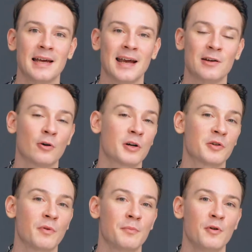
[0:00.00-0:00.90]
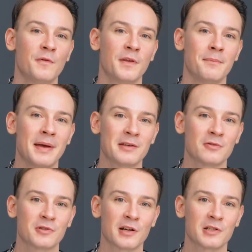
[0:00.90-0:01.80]
in order to remove the mental
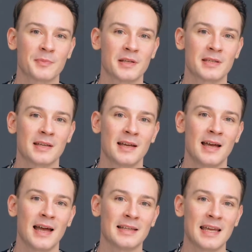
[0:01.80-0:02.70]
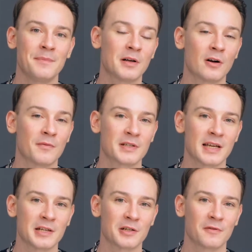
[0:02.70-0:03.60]
judgments and keep the
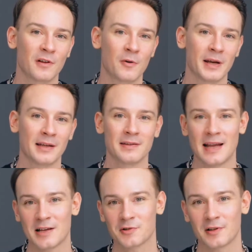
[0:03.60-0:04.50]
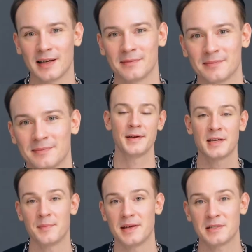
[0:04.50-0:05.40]
conversation flowing naturally.
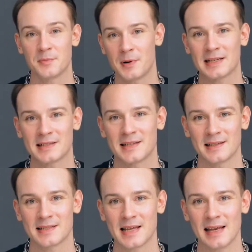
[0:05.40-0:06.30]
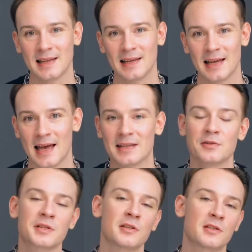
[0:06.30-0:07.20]
Commit to practicing this daily, and
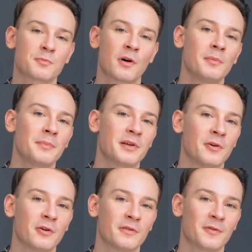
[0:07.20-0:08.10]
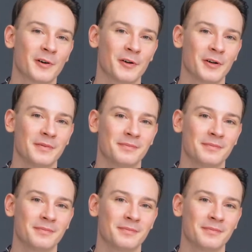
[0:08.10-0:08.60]
you'll see this problem cured for good.